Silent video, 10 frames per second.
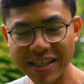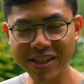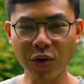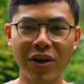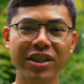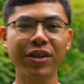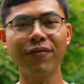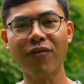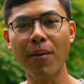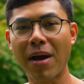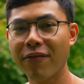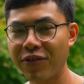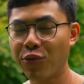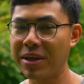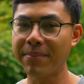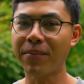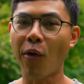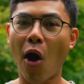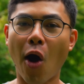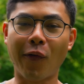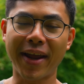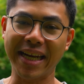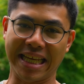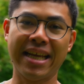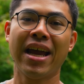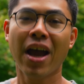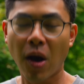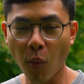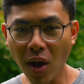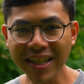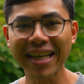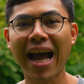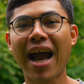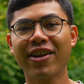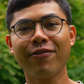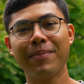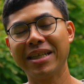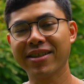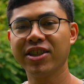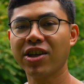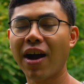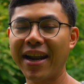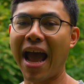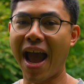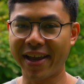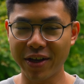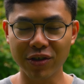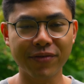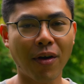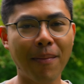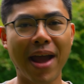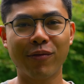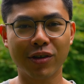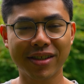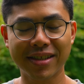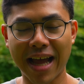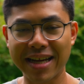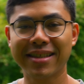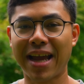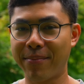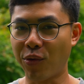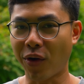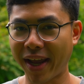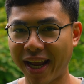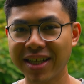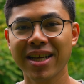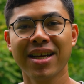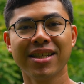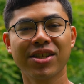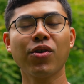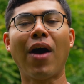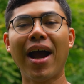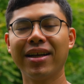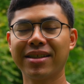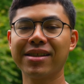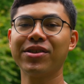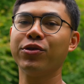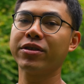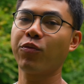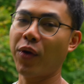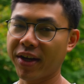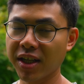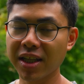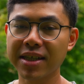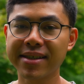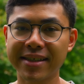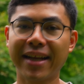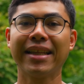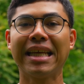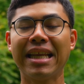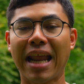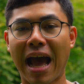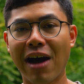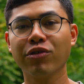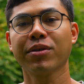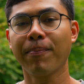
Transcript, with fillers: this question from a few people already. What kind of mason jar that I use for my roadside stand bouquet? So I just use regular 16-ounce